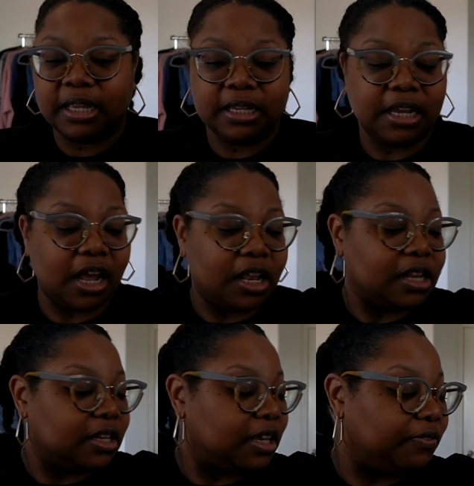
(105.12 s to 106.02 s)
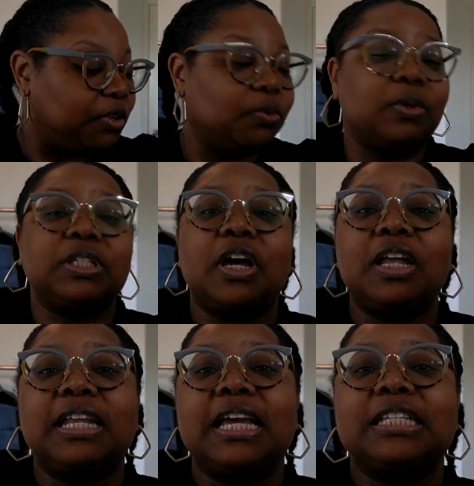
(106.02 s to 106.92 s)
Y'all, if you saw
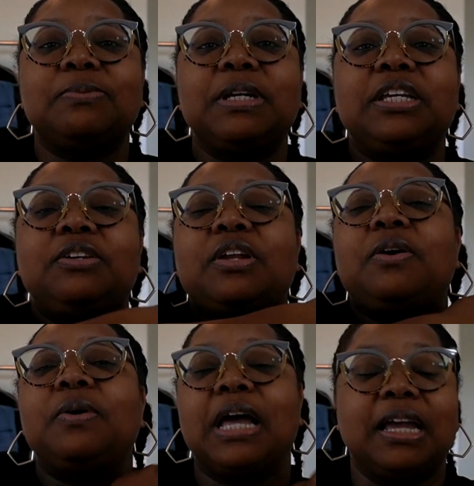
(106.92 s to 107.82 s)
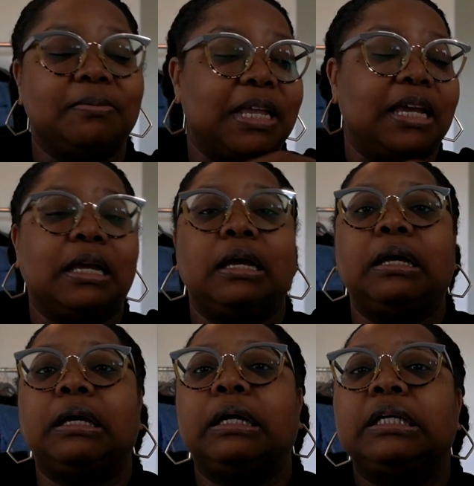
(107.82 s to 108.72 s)
last week, you know I am like,
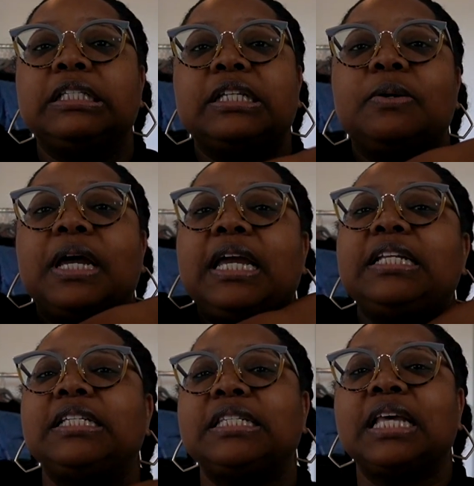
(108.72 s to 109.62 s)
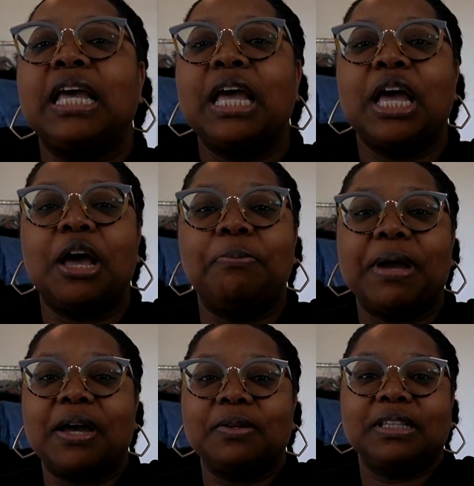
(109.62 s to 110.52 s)
so anxious
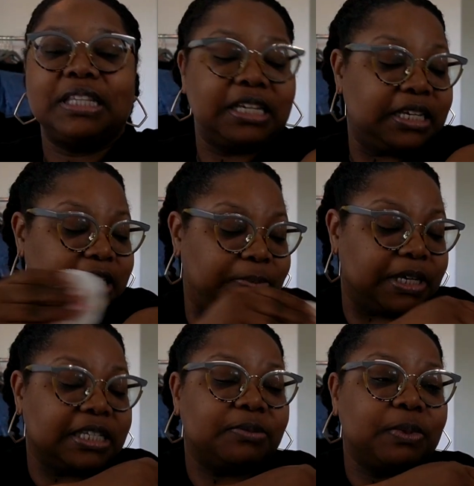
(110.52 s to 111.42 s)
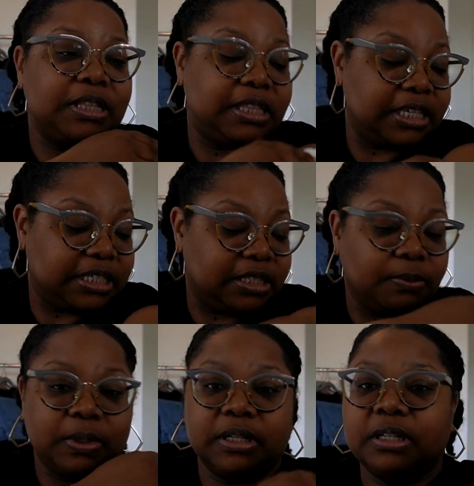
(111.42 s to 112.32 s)
about these, because with this
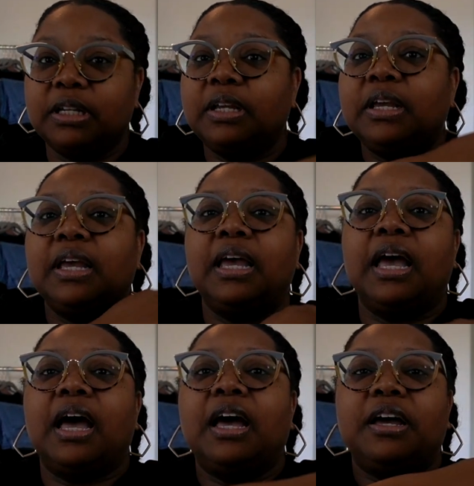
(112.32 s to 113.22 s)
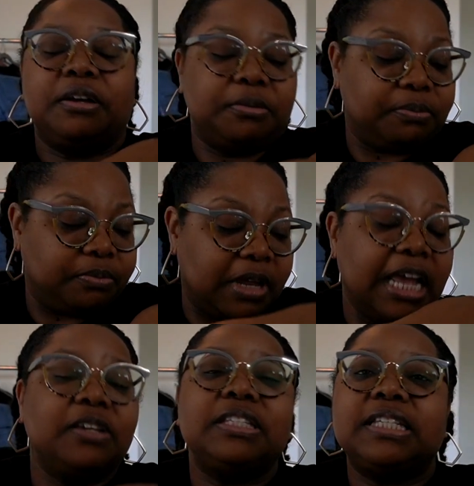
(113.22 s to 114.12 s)
one, I
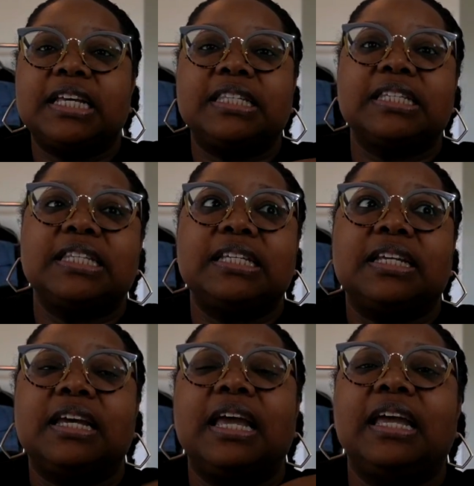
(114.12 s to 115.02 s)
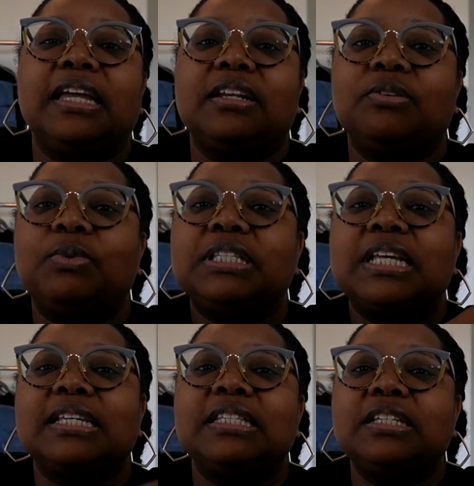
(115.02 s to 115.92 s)
used to take Saxenda, and with
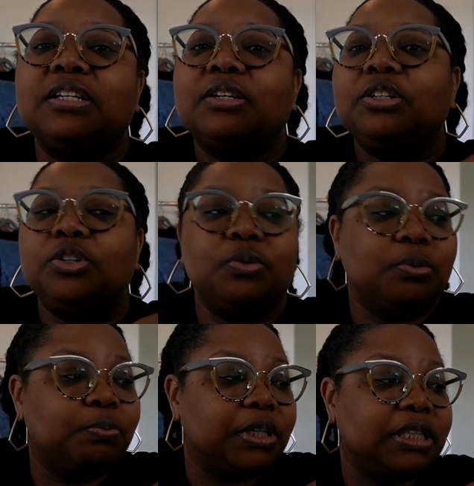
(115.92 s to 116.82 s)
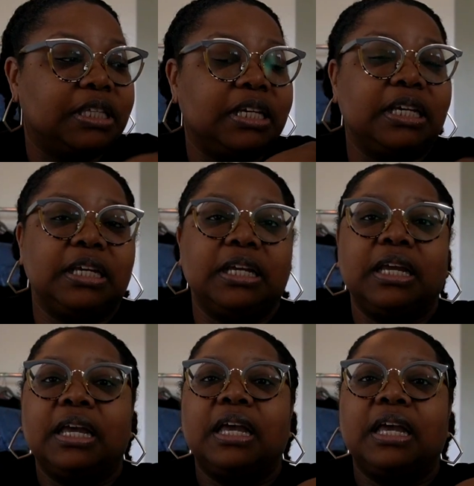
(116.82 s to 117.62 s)
Saxenda, you put the